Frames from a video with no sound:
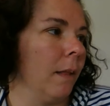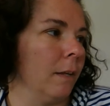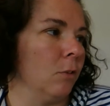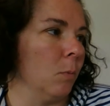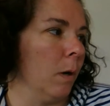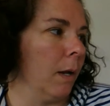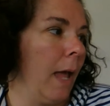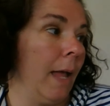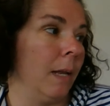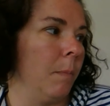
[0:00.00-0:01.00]
like to work
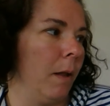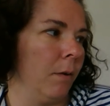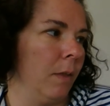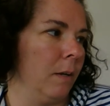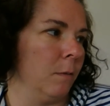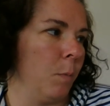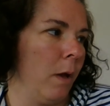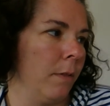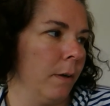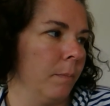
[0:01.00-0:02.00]
any better than his
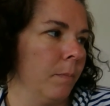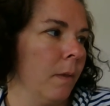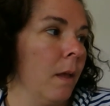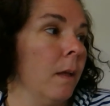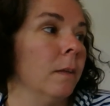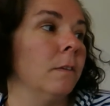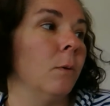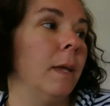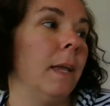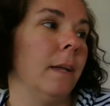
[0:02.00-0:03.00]
brother, so
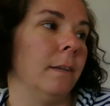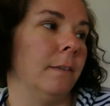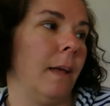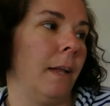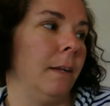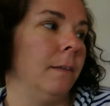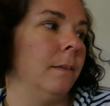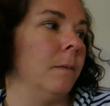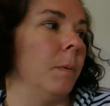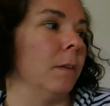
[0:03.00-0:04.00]
he had decided
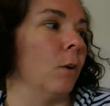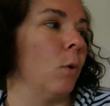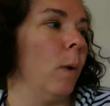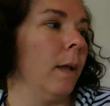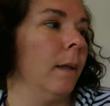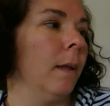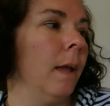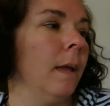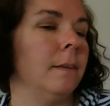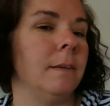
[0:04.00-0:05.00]
to build a quick
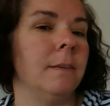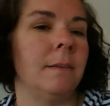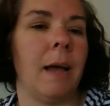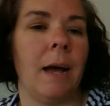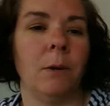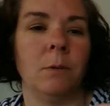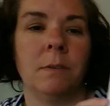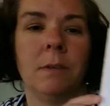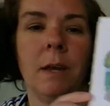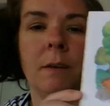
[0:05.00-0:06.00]
and easy
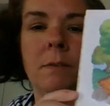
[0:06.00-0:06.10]
house of